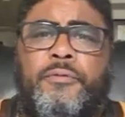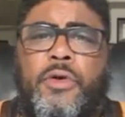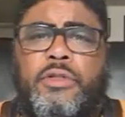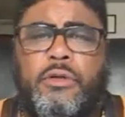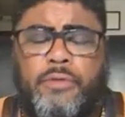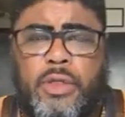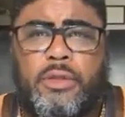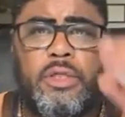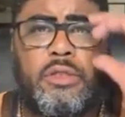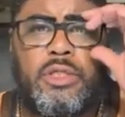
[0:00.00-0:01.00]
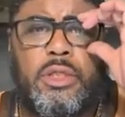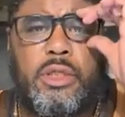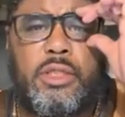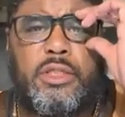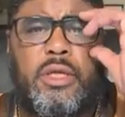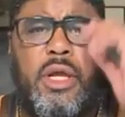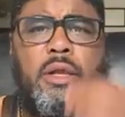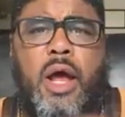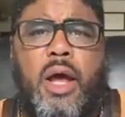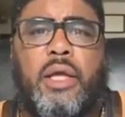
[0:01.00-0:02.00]
1 Corinthians 6 and
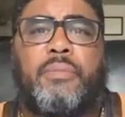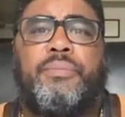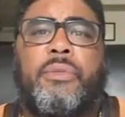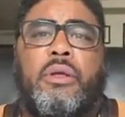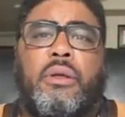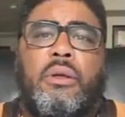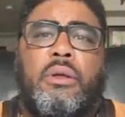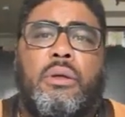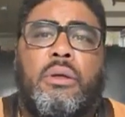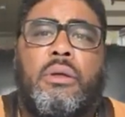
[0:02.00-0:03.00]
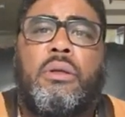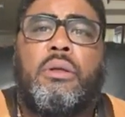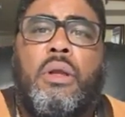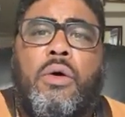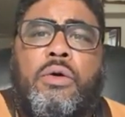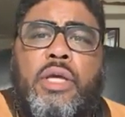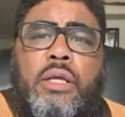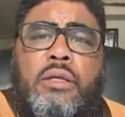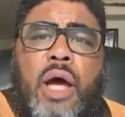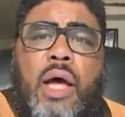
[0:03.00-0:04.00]
9. Know ye
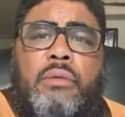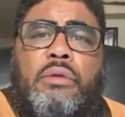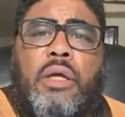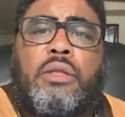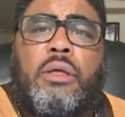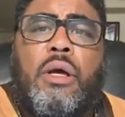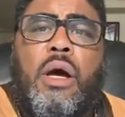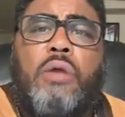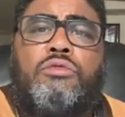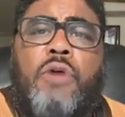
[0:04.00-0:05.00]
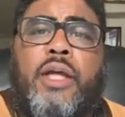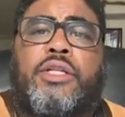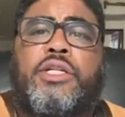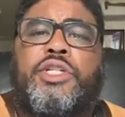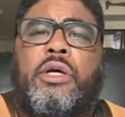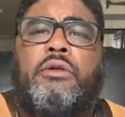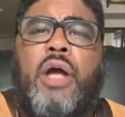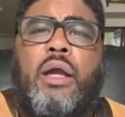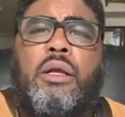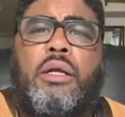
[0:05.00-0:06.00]
not that the unrighteous shall
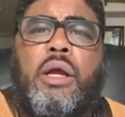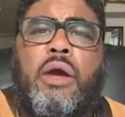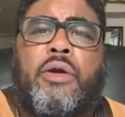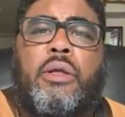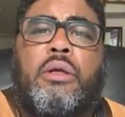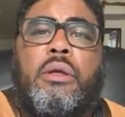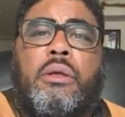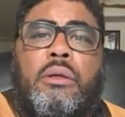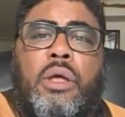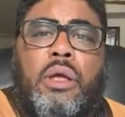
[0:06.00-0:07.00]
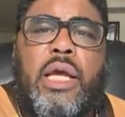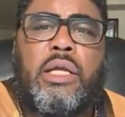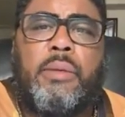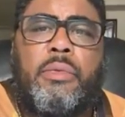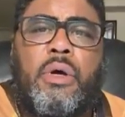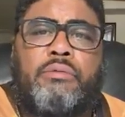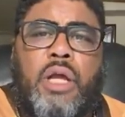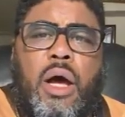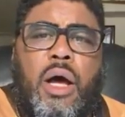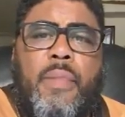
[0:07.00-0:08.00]
not inherit the kingdom of
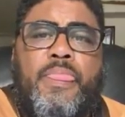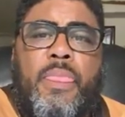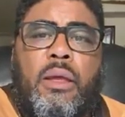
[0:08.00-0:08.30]
God?